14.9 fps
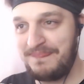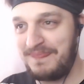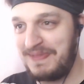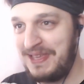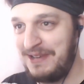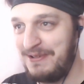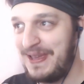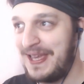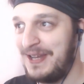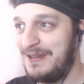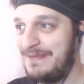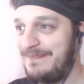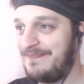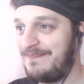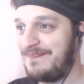Here we go.
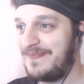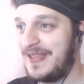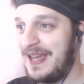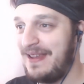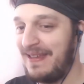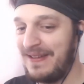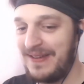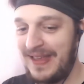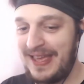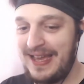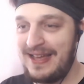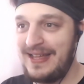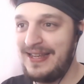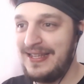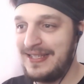How they gonna get
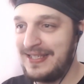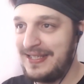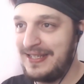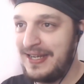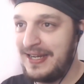out of this?